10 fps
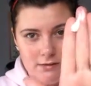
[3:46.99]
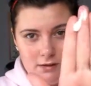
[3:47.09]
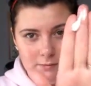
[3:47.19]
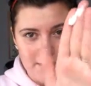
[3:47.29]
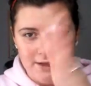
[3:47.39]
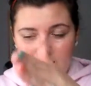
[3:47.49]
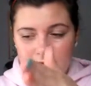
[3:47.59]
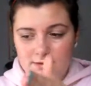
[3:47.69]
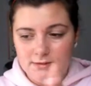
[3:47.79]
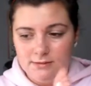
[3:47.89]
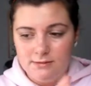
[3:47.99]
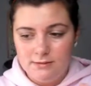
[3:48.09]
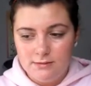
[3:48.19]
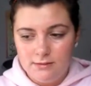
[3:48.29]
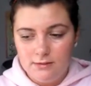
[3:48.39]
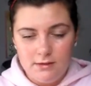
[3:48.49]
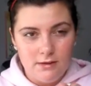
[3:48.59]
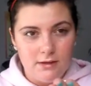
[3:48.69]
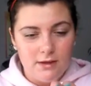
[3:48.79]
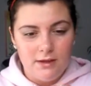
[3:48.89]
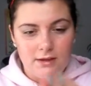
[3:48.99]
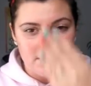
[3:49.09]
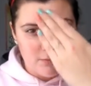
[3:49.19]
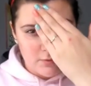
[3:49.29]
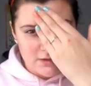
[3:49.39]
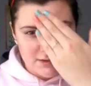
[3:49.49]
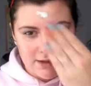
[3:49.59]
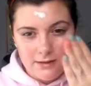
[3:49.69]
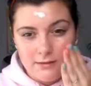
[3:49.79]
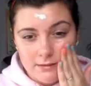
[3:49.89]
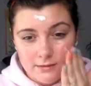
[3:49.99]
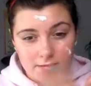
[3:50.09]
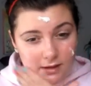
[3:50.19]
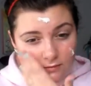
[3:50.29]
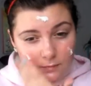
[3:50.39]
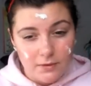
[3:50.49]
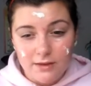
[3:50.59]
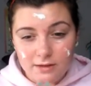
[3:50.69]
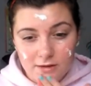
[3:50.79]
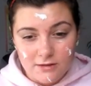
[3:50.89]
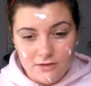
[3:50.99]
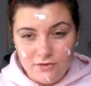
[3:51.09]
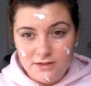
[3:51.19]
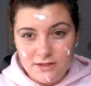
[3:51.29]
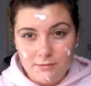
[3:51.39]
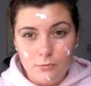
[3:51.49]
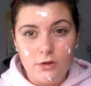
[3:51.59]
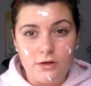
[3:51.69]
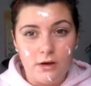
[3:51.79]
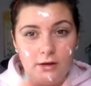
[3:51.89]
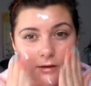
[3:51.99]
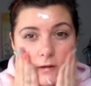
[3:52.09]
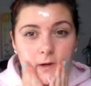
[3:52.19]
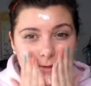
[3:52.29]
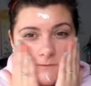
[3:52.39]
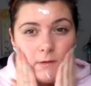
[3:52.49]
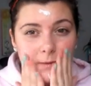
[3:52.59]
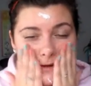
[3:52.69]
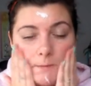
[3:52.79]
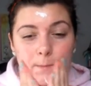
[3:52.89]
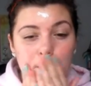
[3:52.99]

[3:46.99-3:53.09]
on my hand and once again just kind of apply that onto the face. I'm more dotted on and then rub it in.